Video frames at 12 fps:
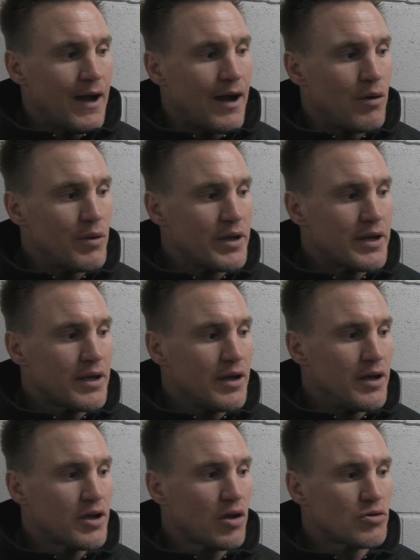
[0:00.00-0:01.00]
how we
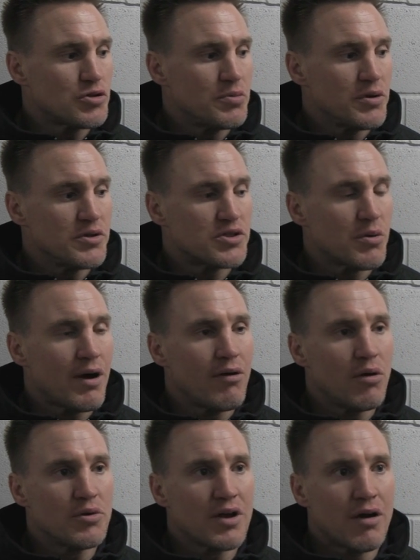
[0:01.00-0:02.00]
contributed to
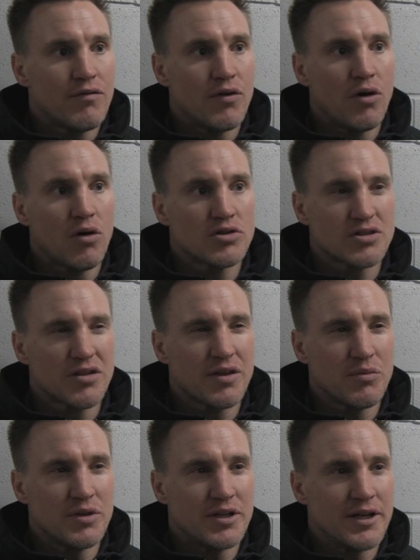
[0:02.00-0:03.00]
our own downfall, because I
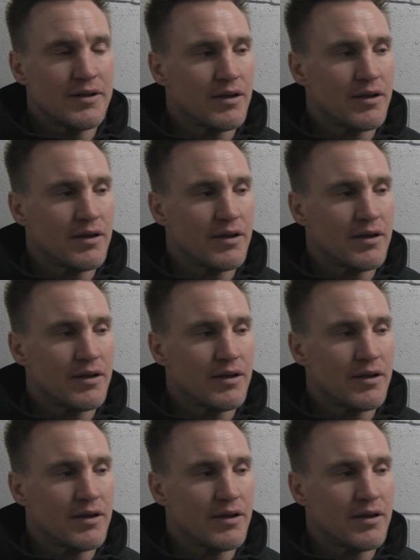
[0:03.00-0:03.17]
think we did.